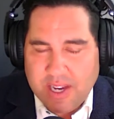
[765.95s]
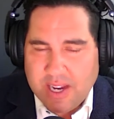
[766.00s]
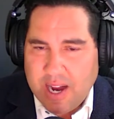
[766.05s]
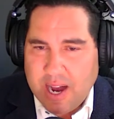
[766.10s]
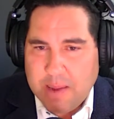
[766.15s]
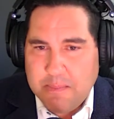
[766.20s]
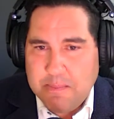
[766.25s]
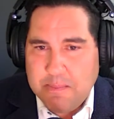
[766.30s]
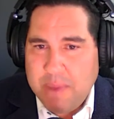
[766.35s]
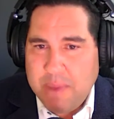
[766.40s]

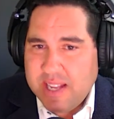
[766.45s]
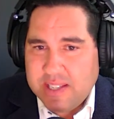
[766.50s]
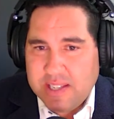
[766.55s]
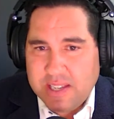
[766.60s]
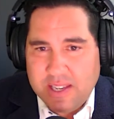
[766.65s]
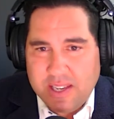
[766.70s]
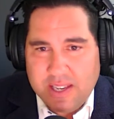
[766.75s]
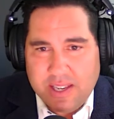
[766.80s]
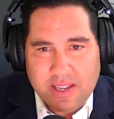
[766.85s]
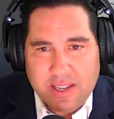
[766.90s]
I'm
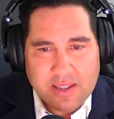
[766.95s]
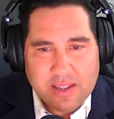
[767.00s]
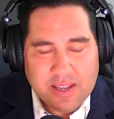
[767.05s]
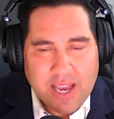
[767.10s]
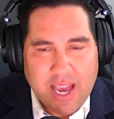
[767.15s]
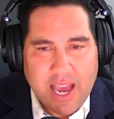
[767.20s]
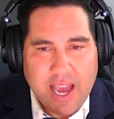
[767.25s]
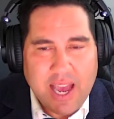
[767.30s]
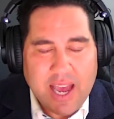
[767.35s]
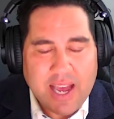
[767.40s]
Métis,
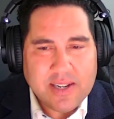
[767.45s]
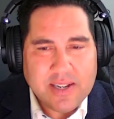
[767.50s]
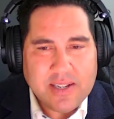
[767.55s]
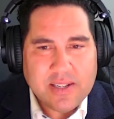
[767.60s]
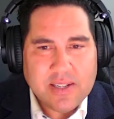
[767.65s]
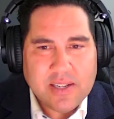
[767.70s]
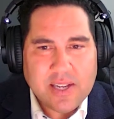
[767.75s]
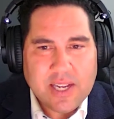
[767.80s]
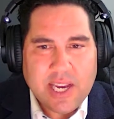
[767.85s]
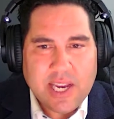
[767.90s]

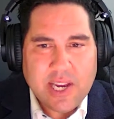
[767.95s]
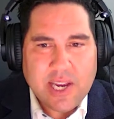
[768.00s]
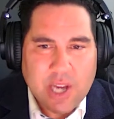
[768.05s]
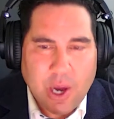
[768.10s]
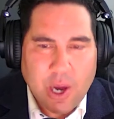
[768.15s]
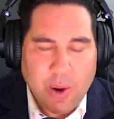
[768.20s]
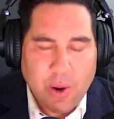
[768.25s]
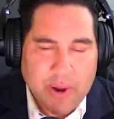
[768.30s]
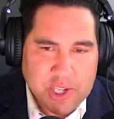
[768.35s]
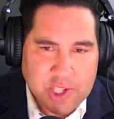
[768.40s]
and here's
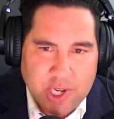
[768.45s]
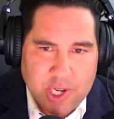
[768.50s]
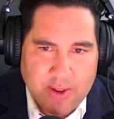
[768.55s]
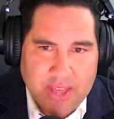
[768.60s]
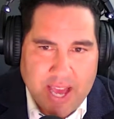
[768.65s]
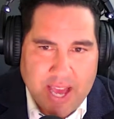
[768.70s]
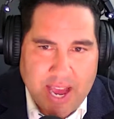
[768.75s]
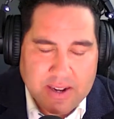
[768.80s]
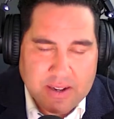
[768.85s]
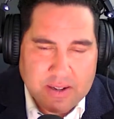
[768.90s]
how I share
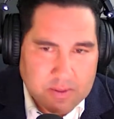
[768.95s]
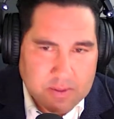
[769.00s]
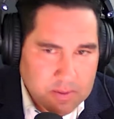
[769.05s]
that